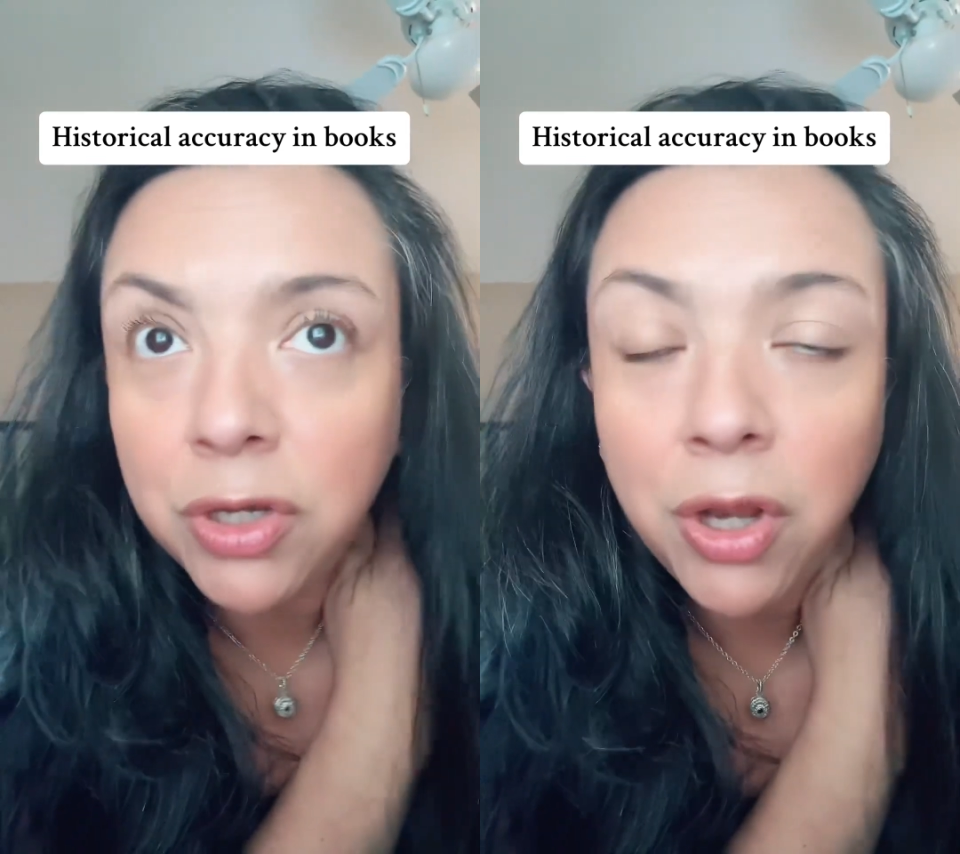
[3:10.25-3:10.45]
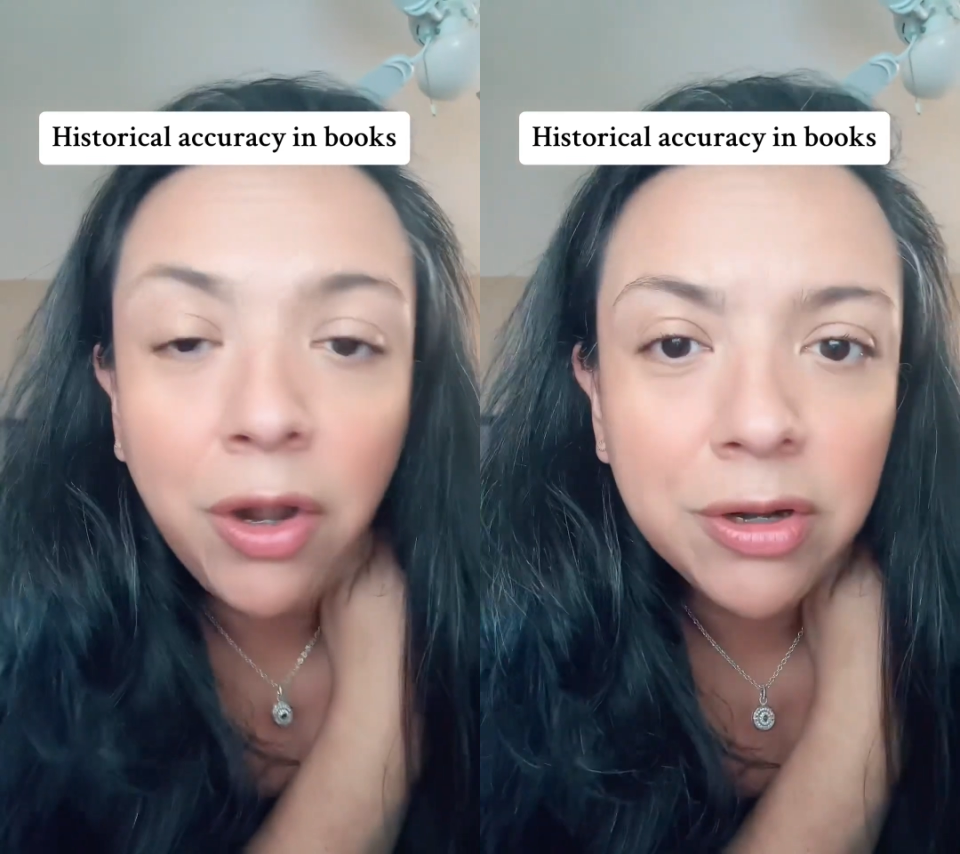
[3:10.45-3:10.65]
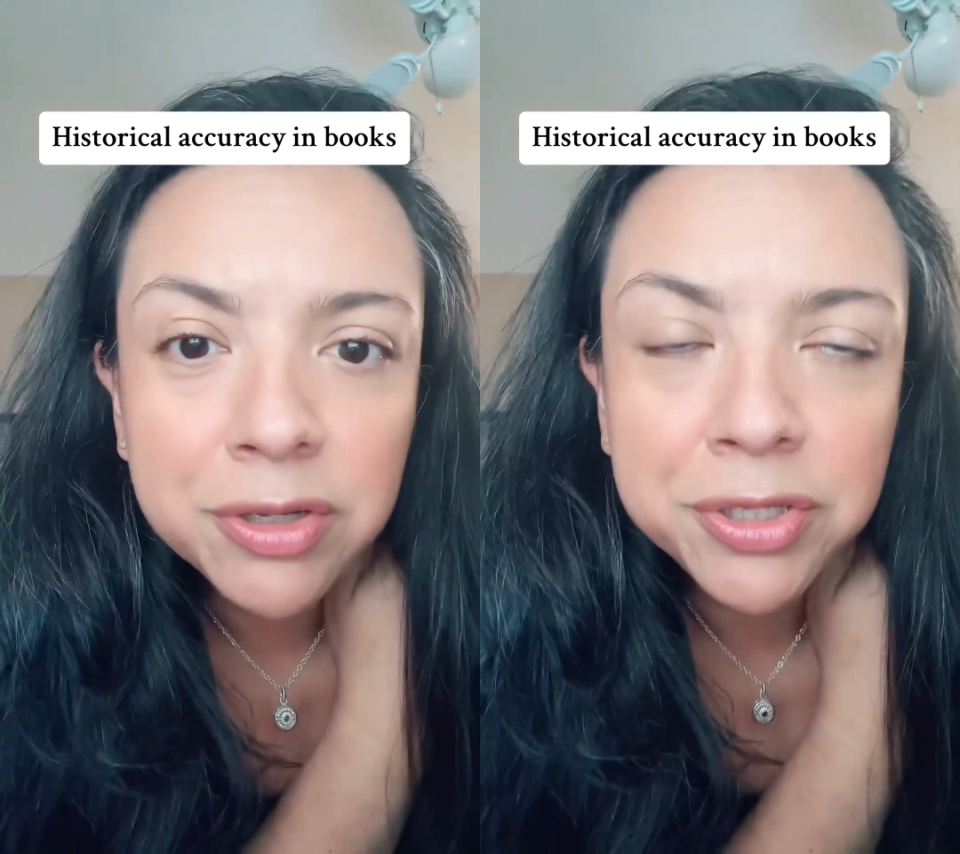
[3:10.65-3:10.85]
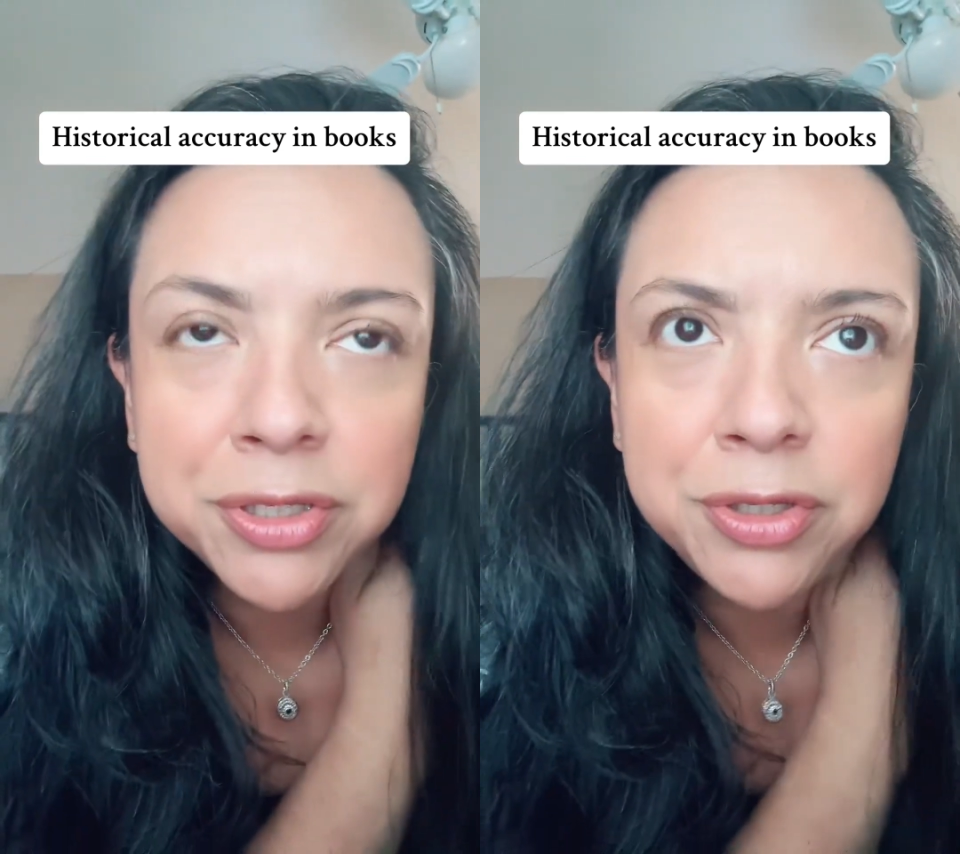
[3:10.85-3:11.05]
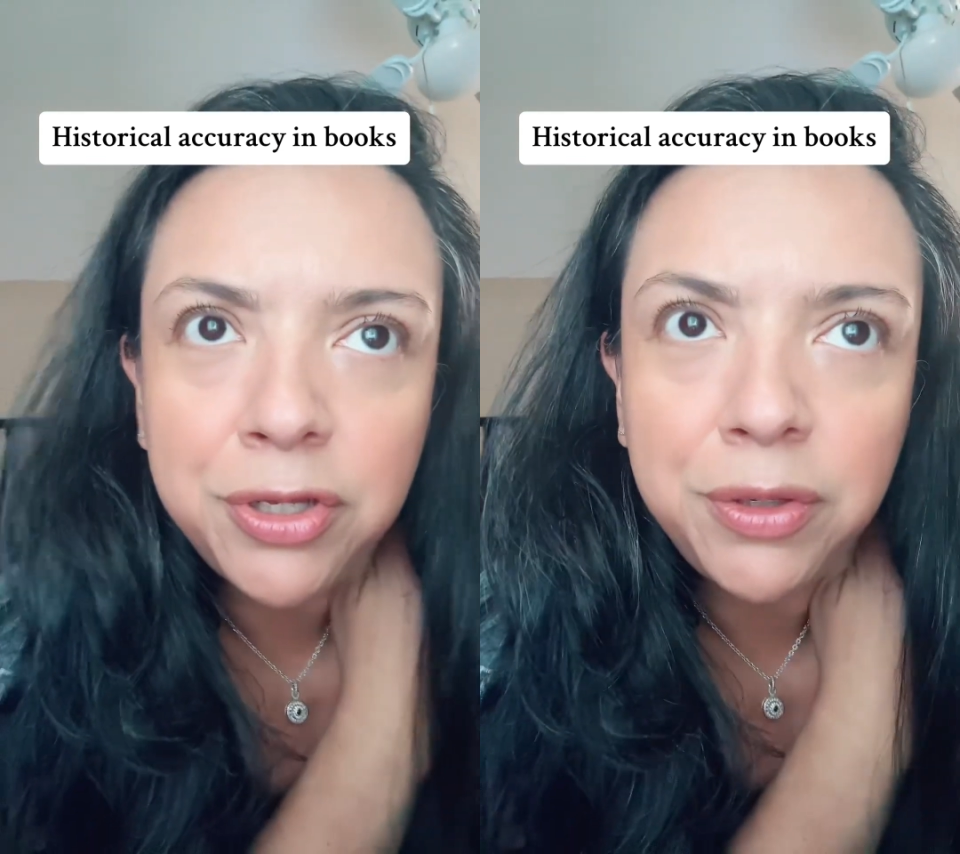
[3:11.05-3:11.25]

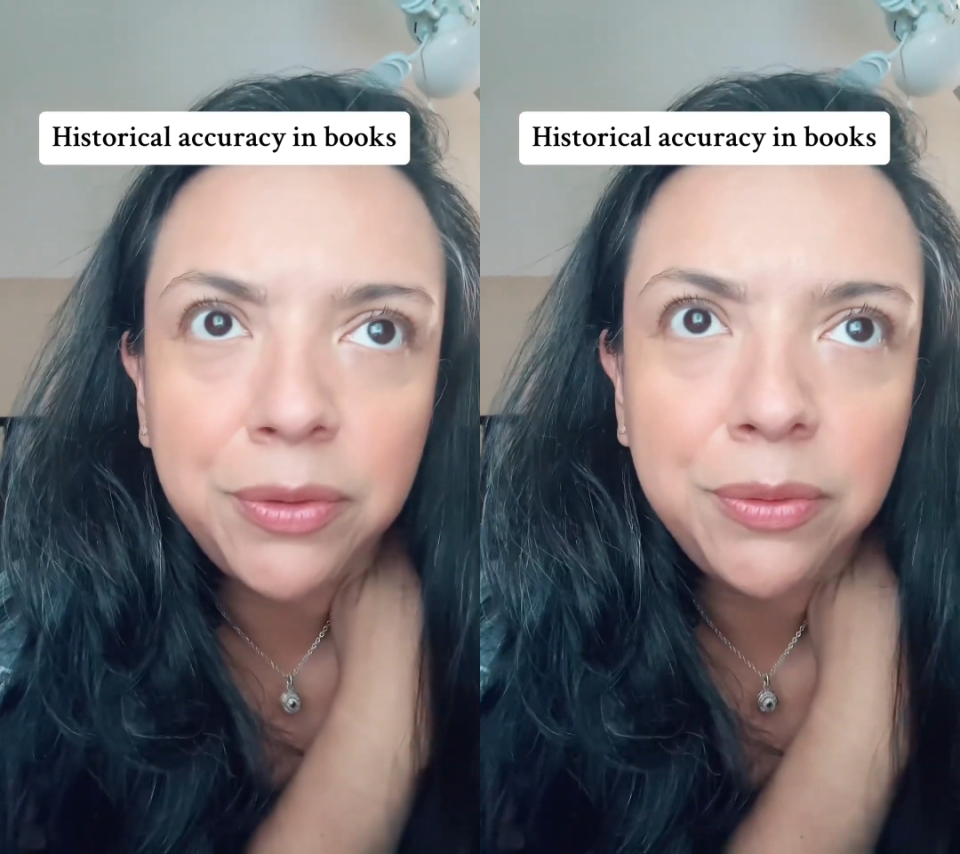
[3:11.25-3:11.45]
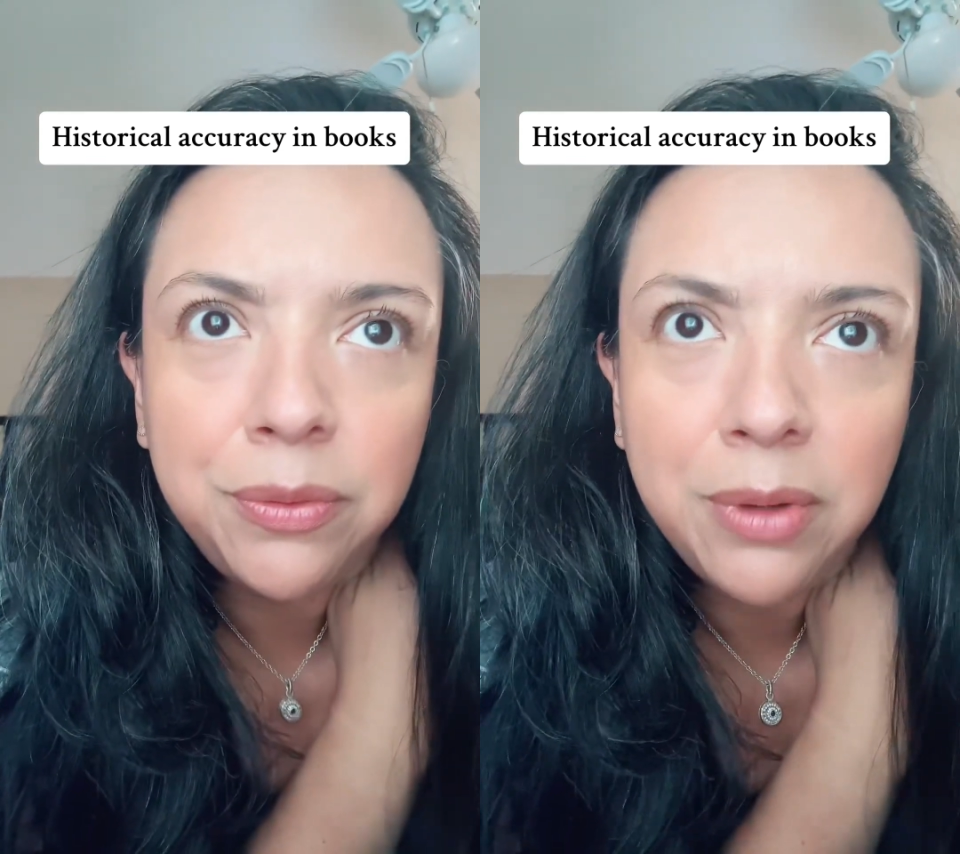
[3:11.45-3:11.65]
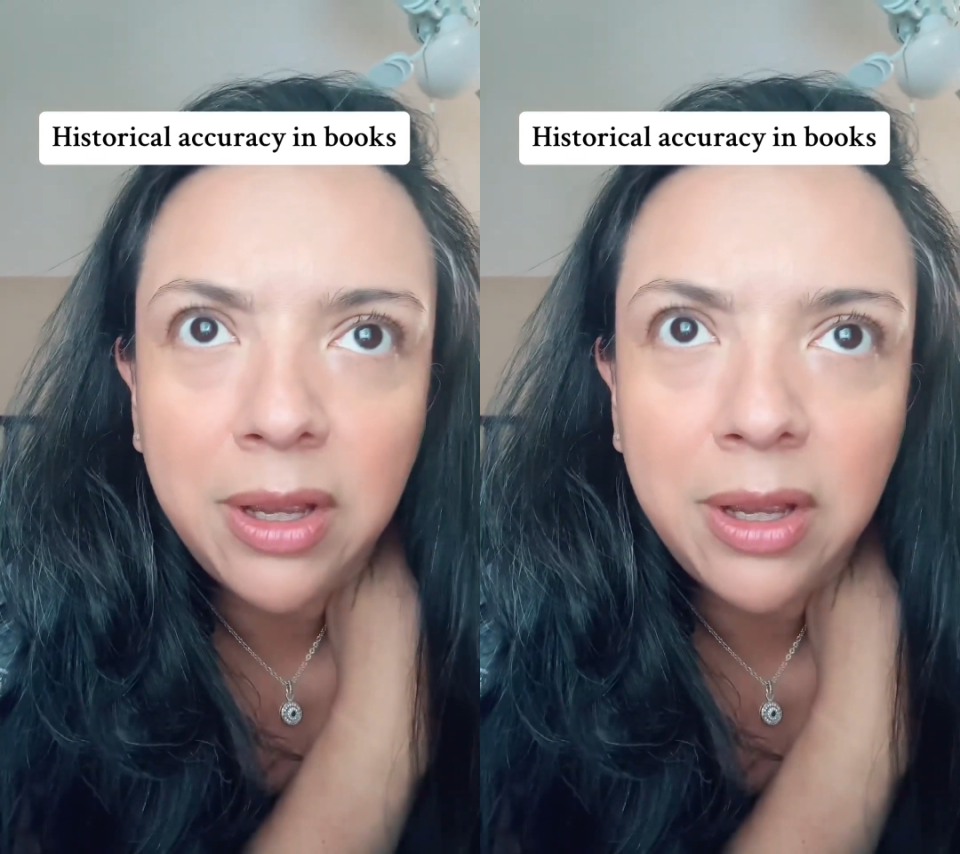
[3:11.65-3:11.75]
curse, to